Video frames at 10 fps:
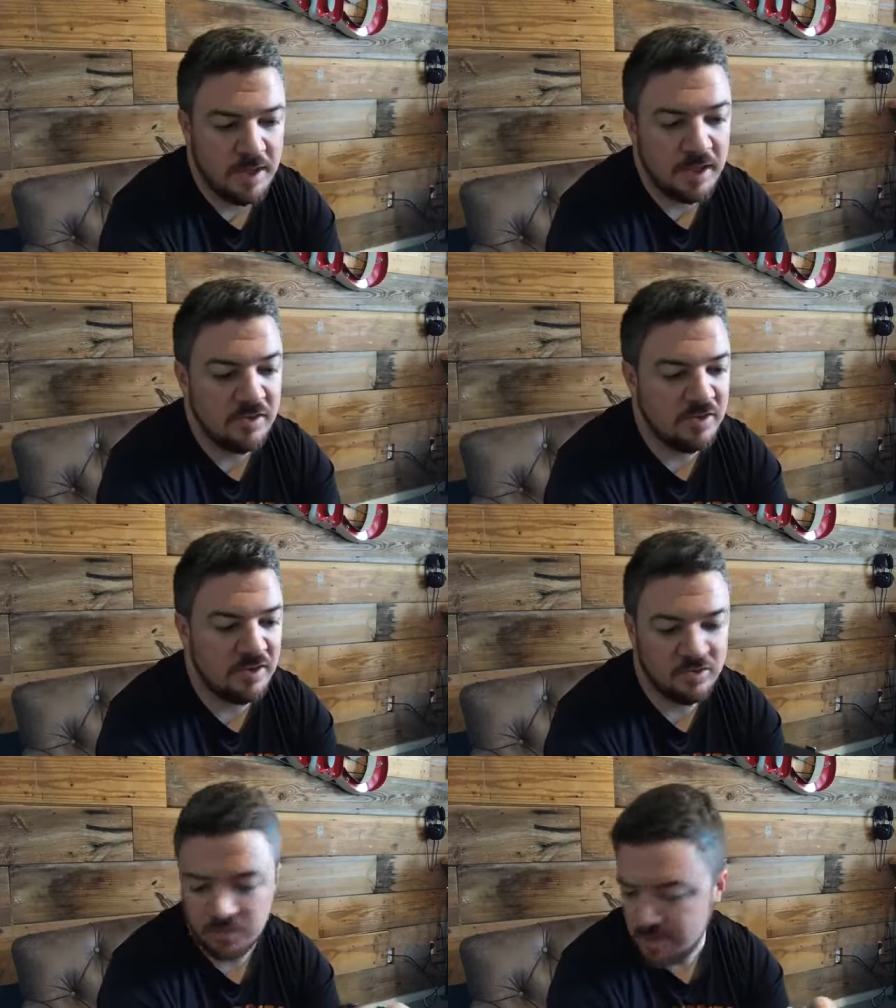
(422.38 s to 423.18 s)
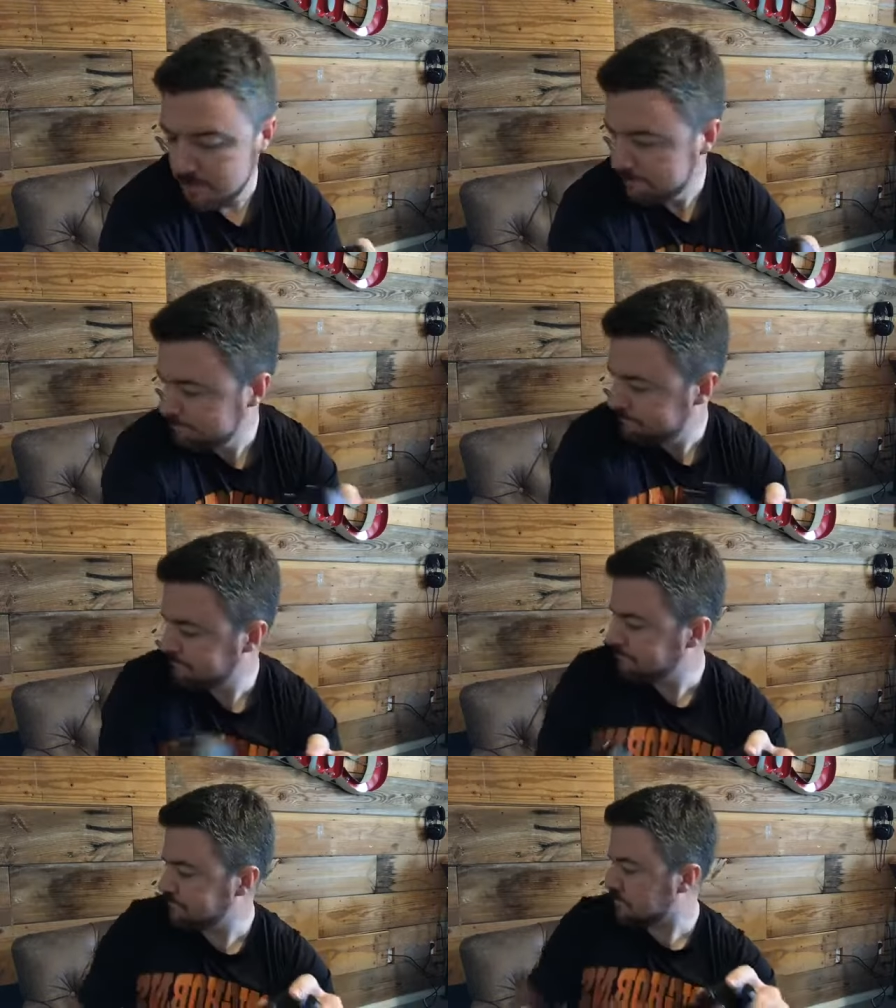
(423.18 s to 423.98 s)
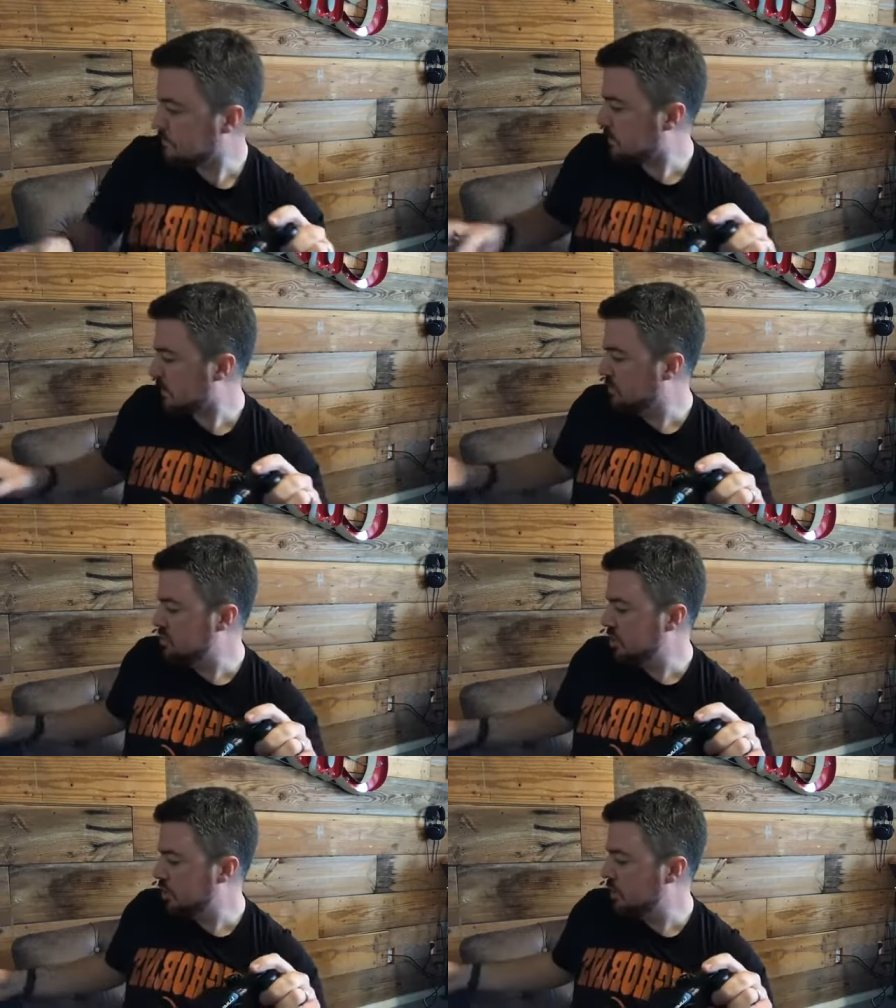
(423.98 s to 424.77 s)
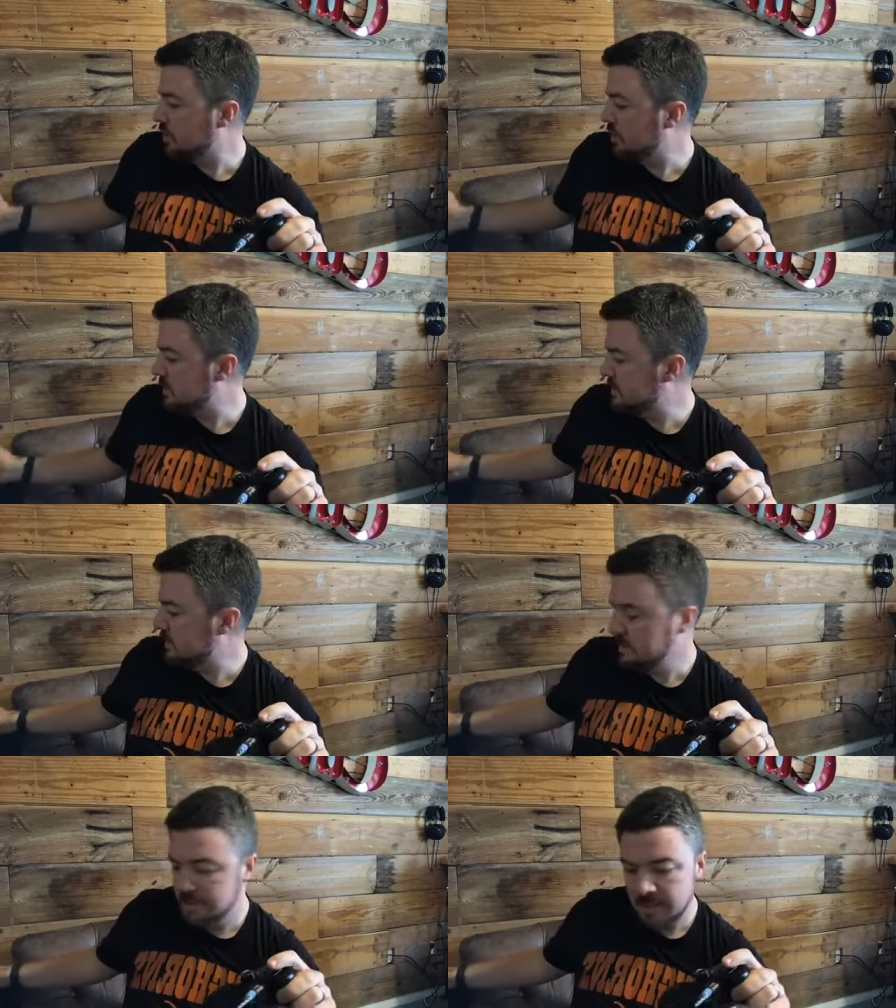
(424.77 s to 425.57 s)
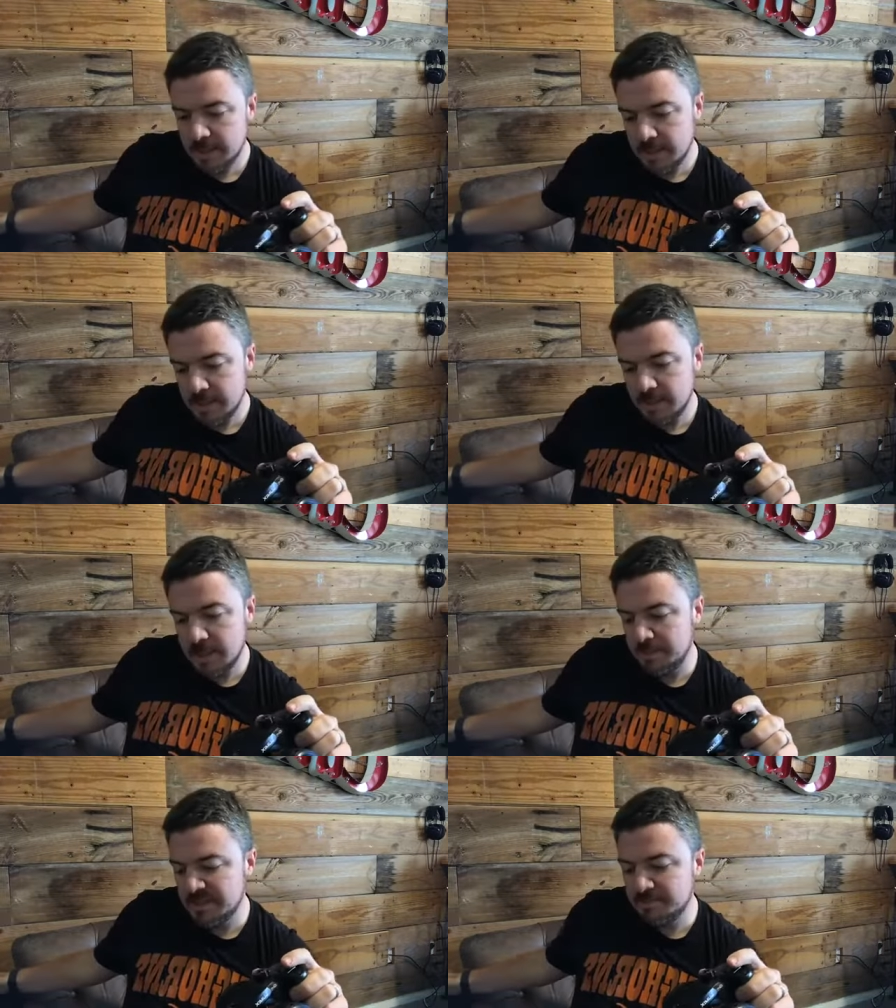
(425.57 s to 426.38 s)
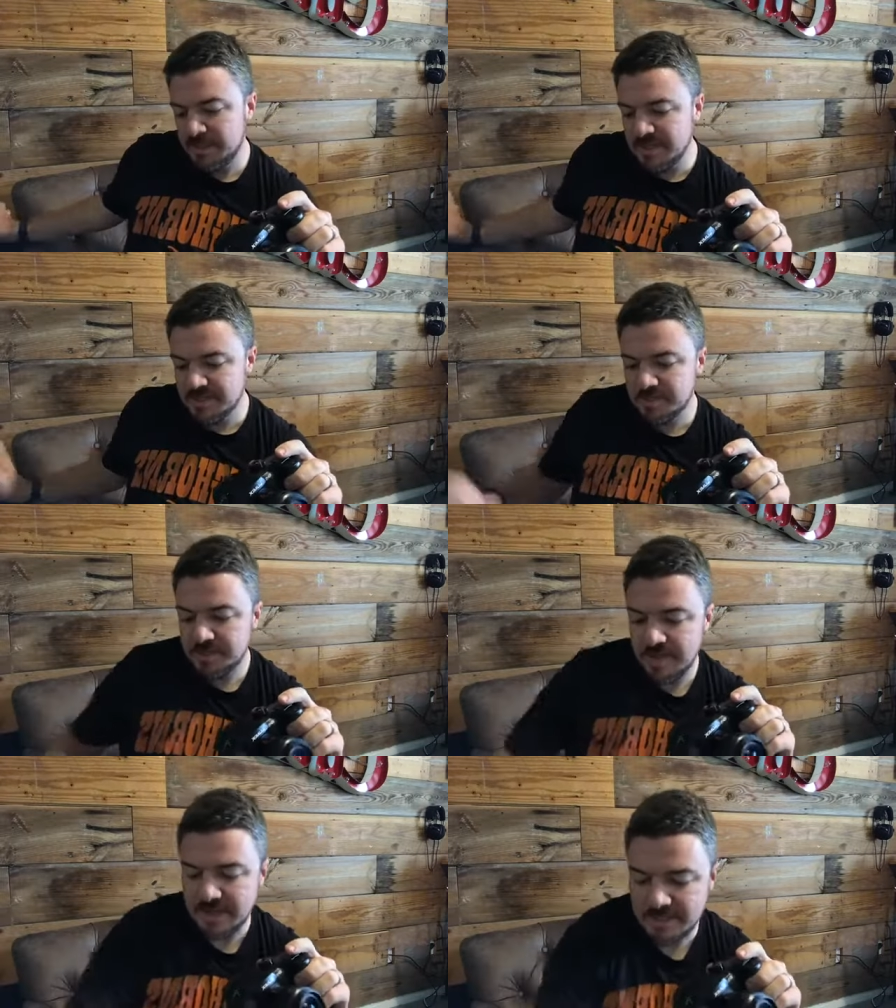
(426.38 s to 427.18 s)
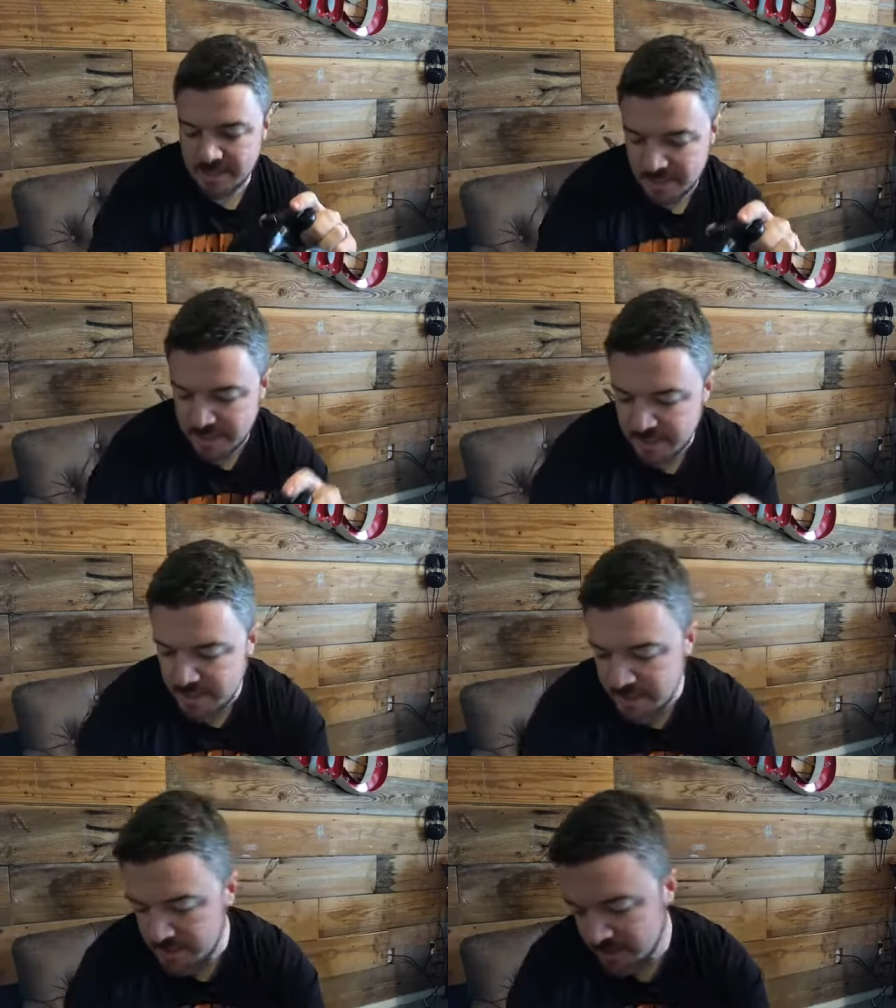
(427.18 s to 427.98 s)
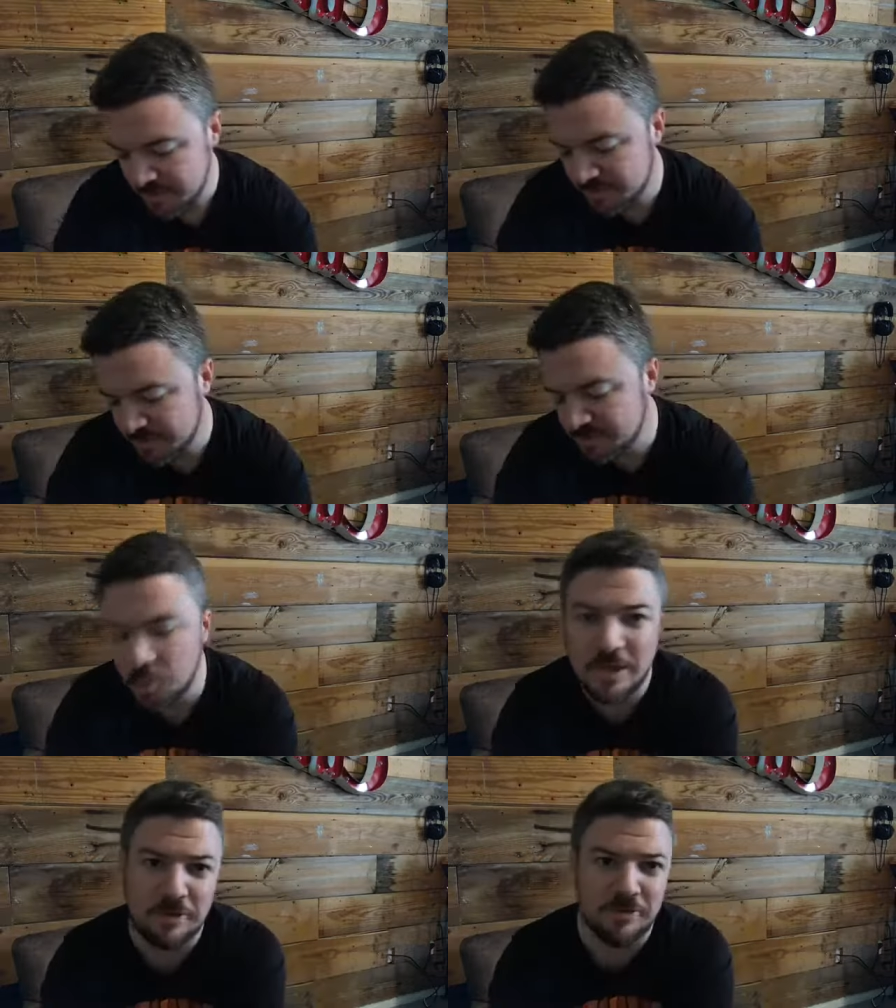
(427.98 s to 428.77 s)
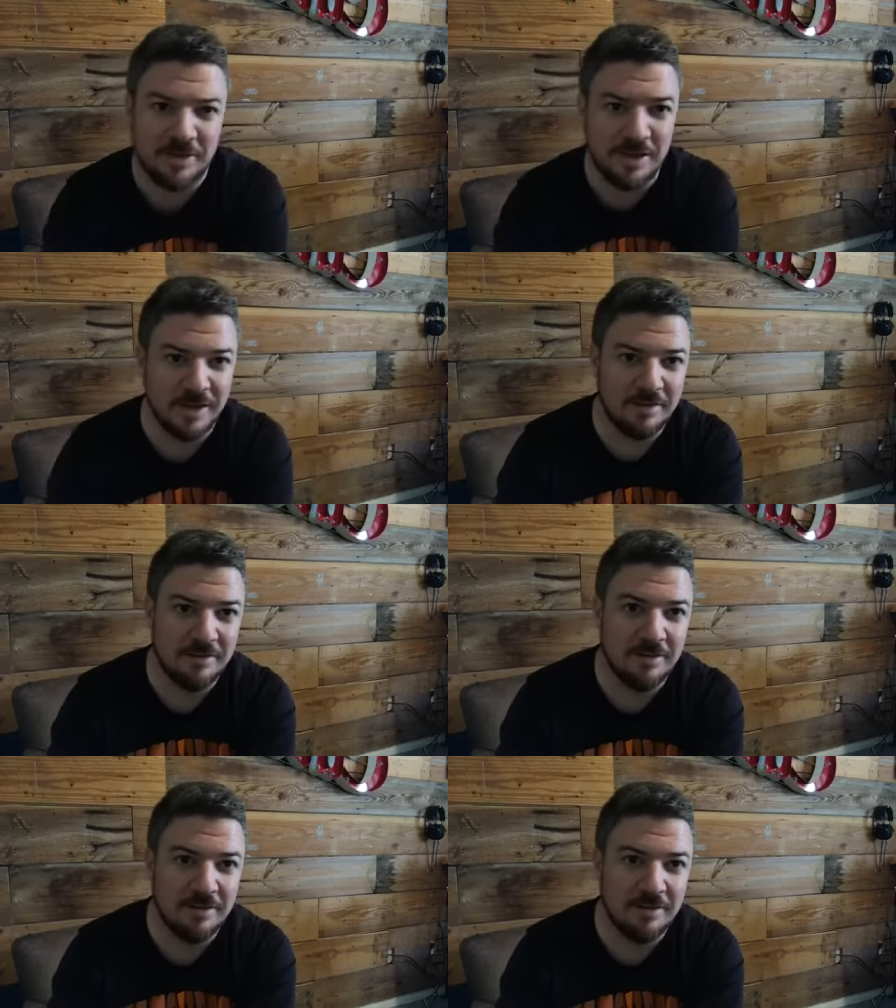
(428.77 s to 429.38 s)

accessory. I'll show you what it is. It's basically a tiny, it's a weird thing,